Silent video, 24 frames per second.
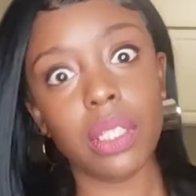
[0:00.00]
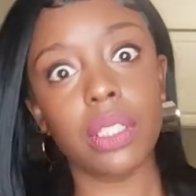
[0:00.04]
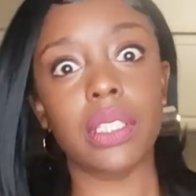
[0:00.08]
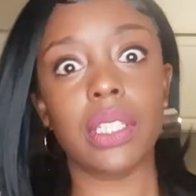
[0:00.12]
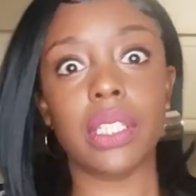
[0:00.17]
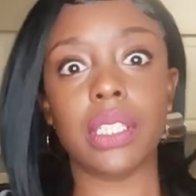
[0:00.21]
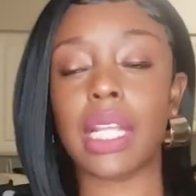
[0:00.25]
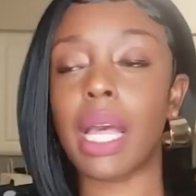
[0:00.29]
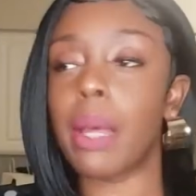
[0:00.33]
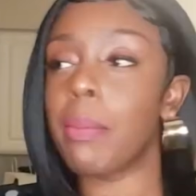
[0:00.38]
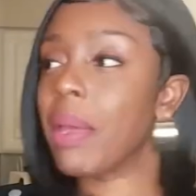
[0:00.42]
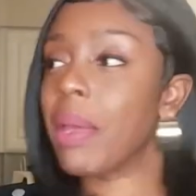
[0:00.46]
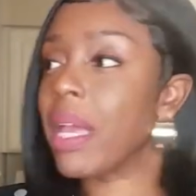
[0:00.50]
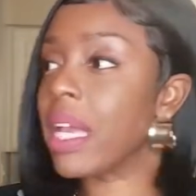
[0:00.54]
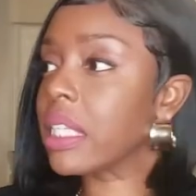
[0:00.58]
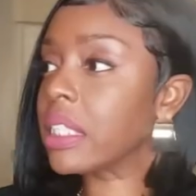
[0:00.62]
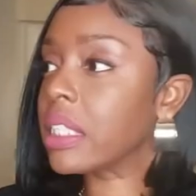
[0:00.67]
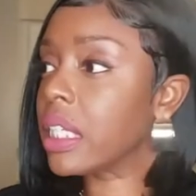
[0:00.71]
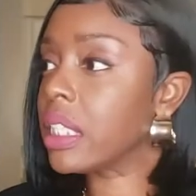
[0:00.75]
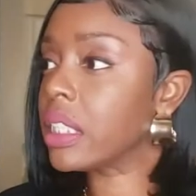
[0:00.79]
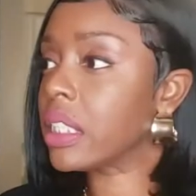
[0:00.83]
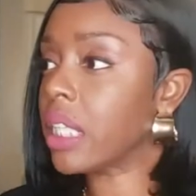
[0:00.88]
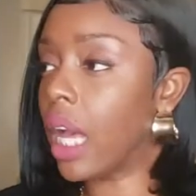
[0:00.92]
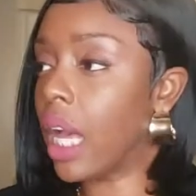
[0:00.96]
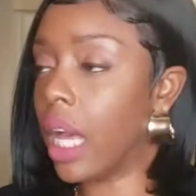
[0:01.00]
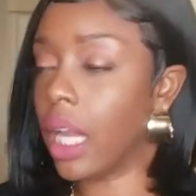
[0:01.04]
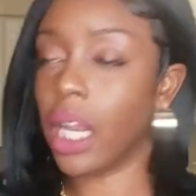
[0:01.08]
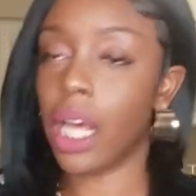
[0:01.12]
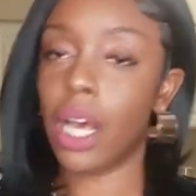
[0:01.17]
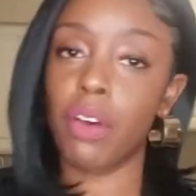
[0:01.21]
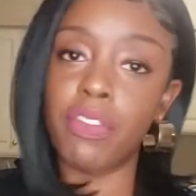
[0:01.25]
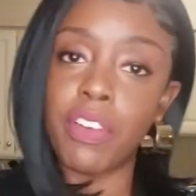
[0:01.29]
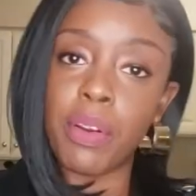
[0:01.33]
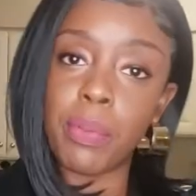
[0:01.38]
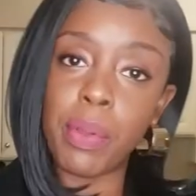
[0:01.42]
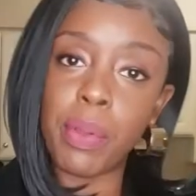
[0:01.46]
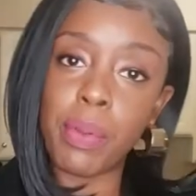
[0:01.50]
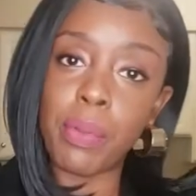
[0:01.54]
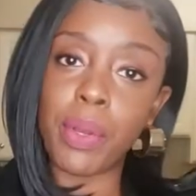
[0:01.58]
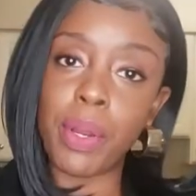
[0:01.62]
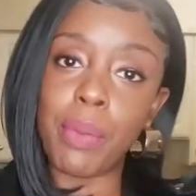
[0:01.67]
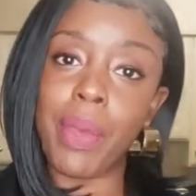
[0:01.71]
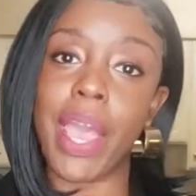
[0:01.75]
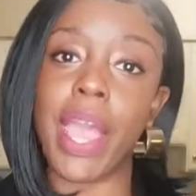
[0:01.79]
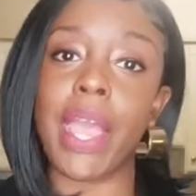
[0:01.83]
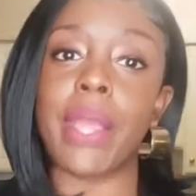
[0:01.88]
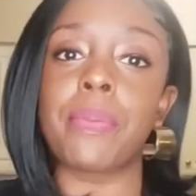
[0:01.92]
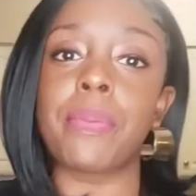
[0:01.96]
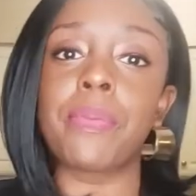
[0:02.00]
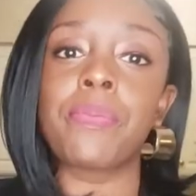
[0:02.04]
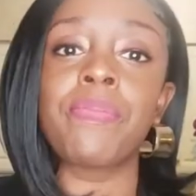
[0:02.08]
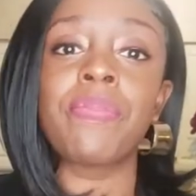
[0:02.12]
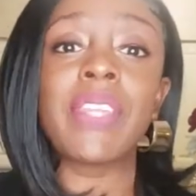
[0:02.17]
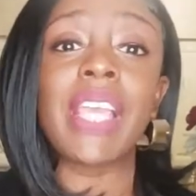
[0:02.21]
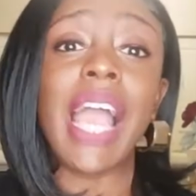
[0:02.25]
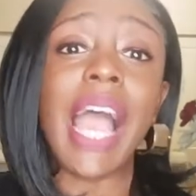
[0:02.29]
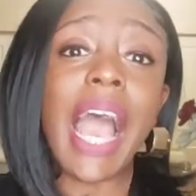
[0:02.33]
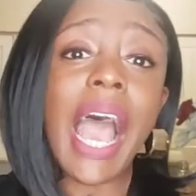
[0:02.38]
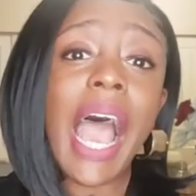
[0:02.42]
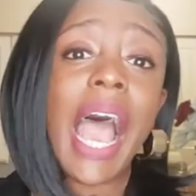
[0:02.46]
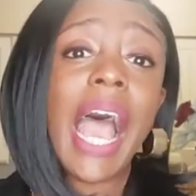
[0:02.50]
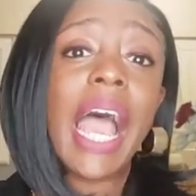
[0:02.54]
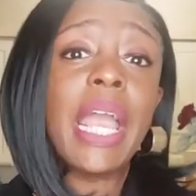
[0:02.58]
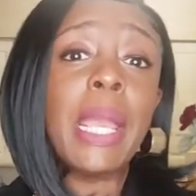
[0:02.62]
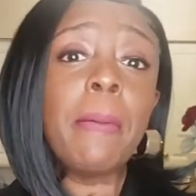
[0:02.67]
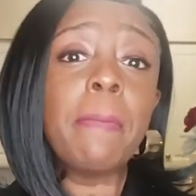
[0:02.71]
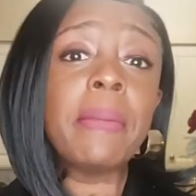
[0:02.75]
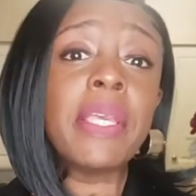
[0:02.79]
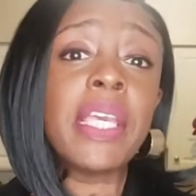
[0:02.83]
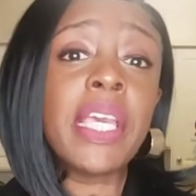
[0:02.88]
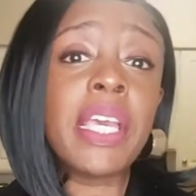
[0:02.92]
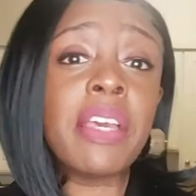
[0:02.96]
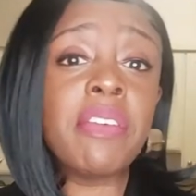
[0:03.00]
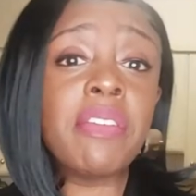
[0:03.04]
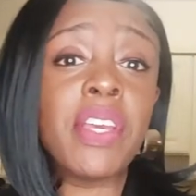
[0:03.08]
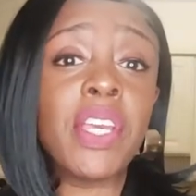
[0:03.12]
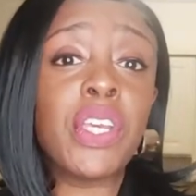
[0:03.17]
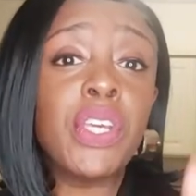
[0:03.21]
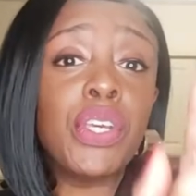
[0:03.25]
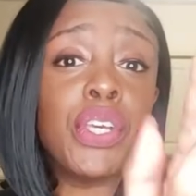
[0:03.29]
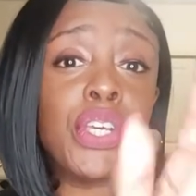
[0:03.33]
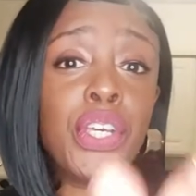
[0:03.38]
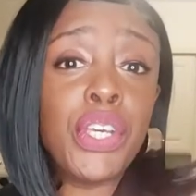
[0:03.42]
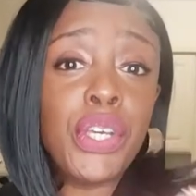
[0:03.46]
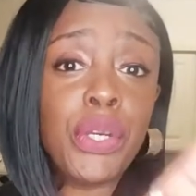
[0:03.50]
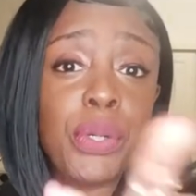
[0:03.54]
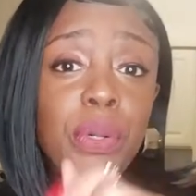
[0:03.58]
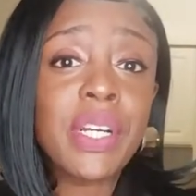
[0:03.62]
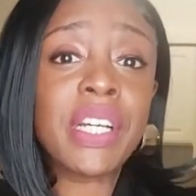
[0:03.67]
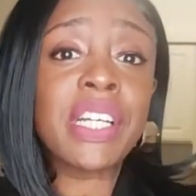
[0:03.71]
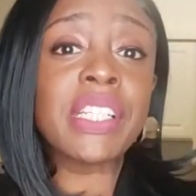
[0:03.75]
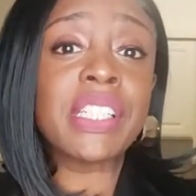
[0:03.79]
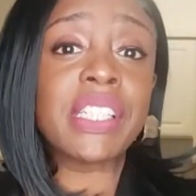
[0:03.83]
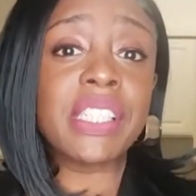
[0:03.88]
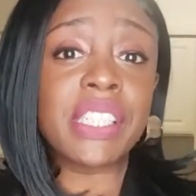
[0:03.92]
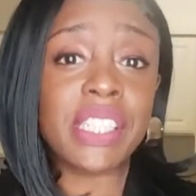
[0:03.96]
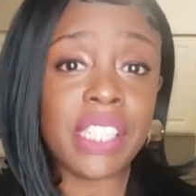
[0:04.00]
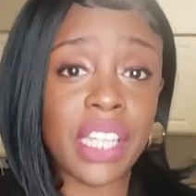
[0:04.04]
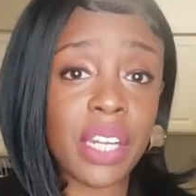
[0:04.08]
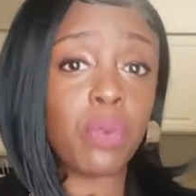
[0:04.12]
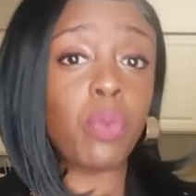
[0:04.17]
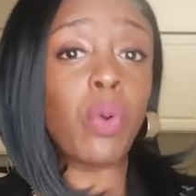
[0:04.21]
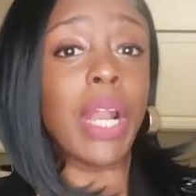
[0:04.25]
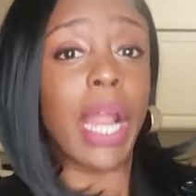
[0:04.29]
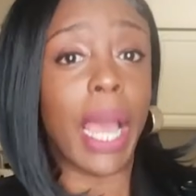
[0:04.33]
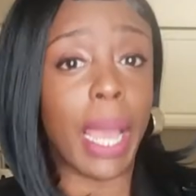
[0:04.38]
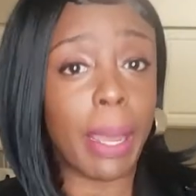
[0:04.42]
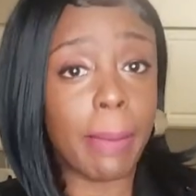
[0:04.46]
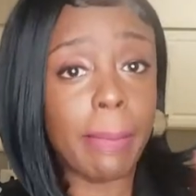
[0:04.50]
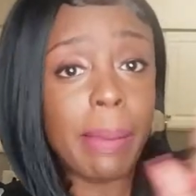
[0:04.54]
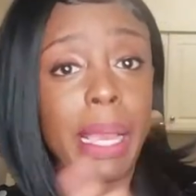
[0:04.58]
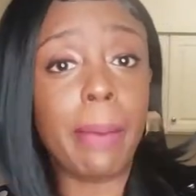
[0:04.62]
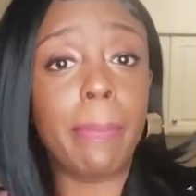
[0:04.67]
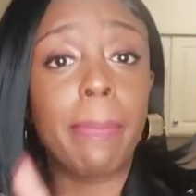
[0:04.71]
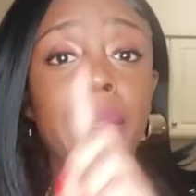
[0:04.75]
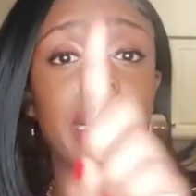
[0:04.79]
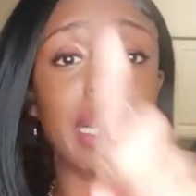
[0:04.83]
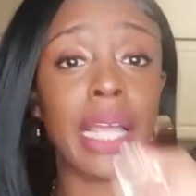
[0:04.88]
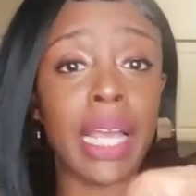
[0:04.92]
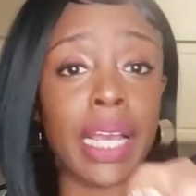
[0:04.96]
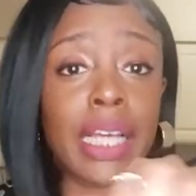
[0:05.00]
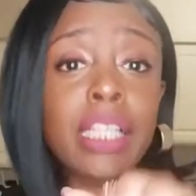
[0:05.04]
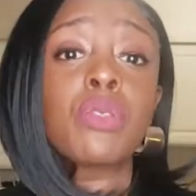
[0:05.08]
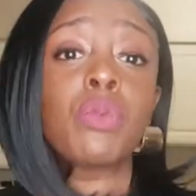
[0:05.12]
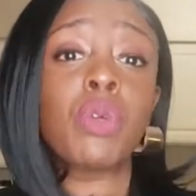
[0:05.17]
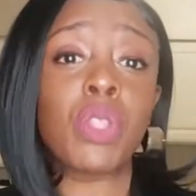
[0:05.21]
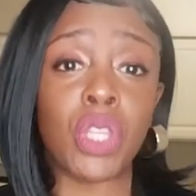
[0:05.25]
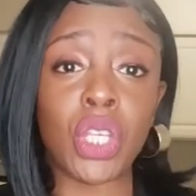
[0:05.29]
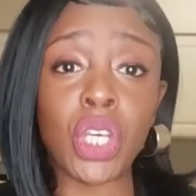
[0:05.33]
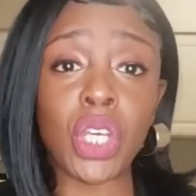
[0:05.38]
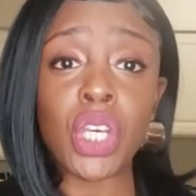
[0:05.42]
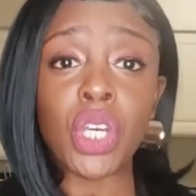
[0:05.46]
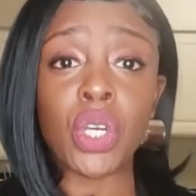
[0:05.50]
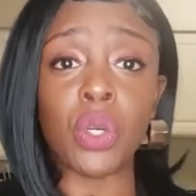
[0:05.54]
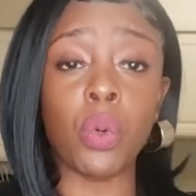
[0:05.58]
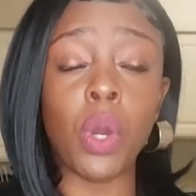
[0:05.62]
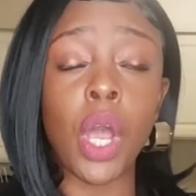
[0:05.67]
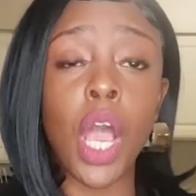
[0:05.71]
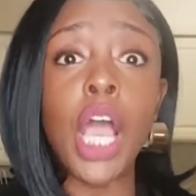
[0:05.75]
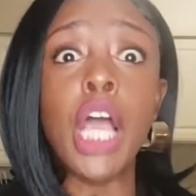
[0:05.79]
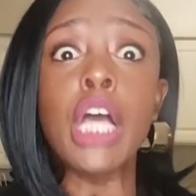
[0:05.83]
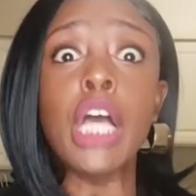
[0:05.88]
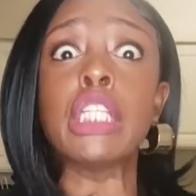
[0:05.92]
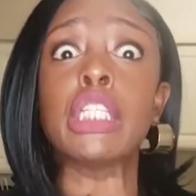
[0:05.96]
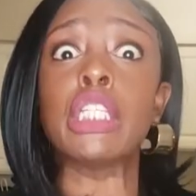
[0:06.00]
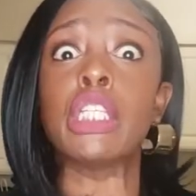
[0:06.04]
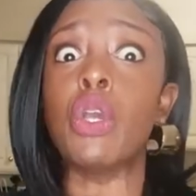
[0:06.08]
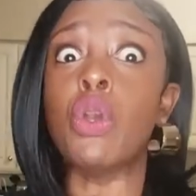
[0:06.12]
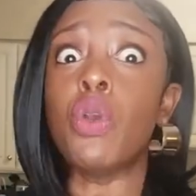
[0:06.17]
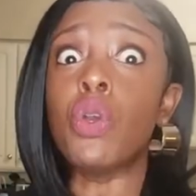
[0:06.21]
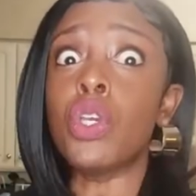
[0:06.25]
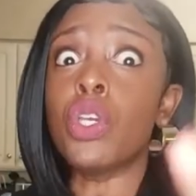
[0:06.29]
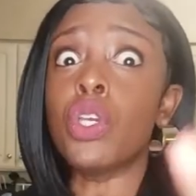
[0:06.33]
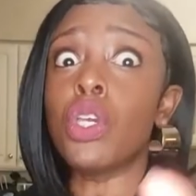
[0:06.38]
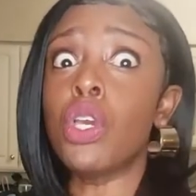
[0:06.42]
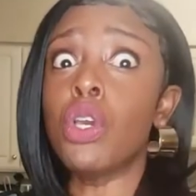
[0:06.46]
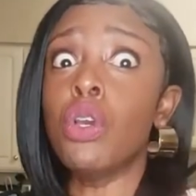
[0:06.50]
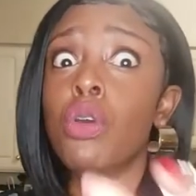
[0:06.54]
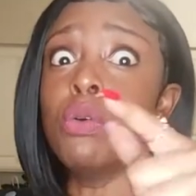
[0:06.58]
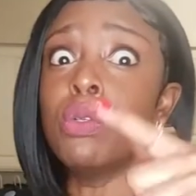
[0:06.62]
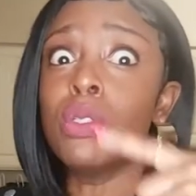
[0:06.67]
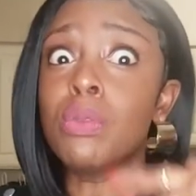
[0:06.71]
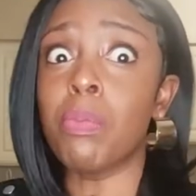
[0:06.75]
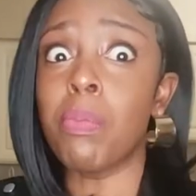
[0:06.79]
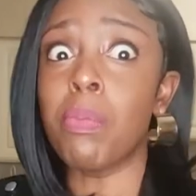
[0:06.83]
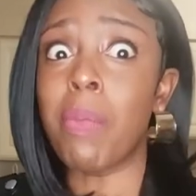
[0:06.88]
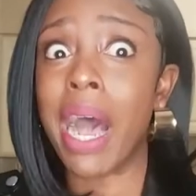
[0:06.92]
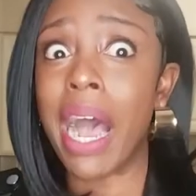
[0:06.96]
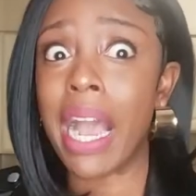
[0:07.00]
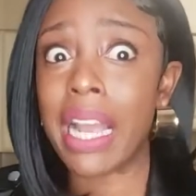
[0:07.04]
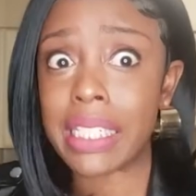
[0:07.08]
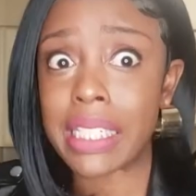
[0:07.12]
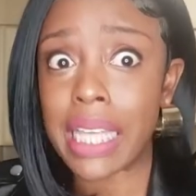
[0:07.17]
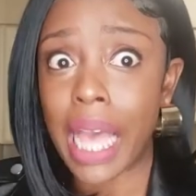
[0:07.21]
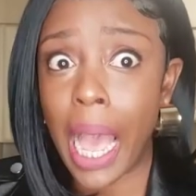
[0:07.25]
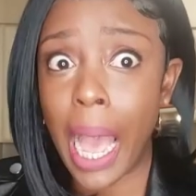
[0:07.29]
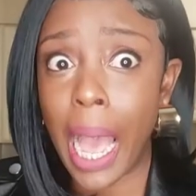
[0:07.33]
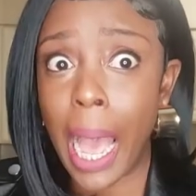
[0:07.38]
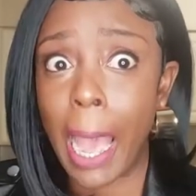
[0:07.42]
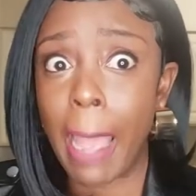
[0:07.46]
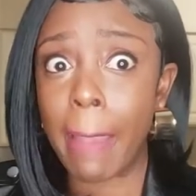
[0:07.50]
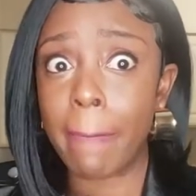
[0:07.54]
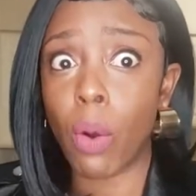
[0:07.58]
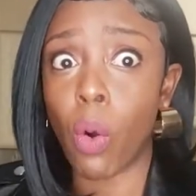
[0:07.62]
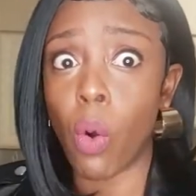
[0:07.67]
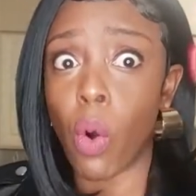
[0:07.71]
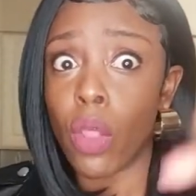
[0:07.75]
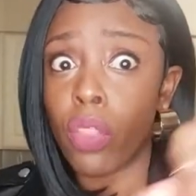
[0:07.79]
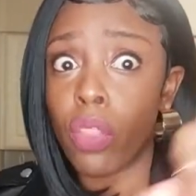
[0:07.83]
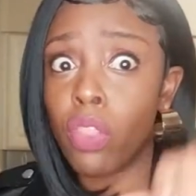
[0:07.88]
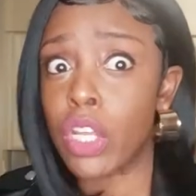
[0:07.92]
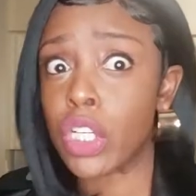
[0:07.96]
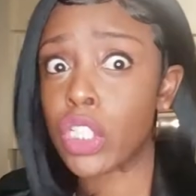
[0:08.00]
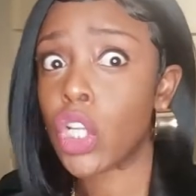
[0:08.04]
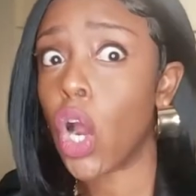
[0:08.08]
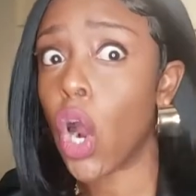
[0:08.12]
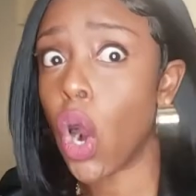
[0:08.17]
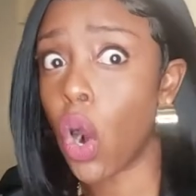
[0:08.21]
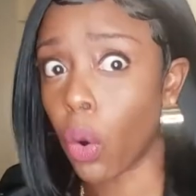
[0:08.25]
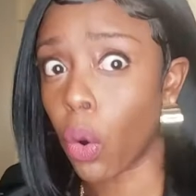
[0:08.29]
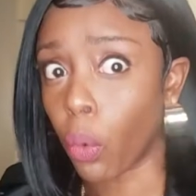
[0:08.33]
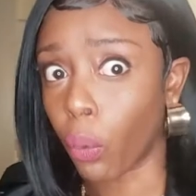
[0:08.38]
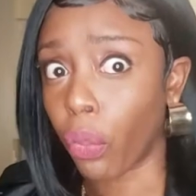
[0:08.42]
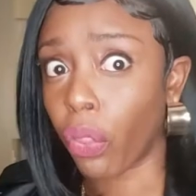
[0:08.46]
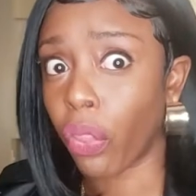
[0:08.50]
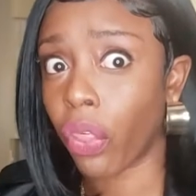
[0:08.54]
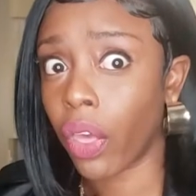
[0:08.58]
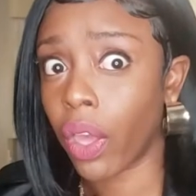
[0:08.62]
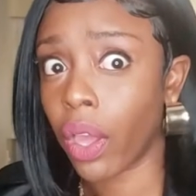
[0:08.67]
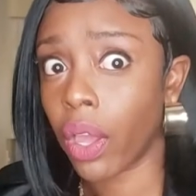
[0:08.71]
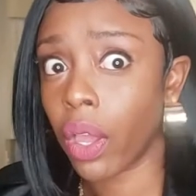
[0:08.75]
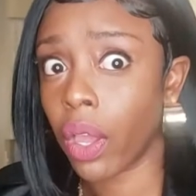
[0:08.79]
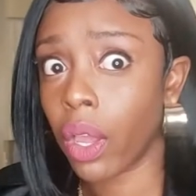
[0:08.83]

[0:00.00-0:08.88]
Does that make sense? Hello for the people in the back. I am giving you consent when I make plans with you to use my time on this earth.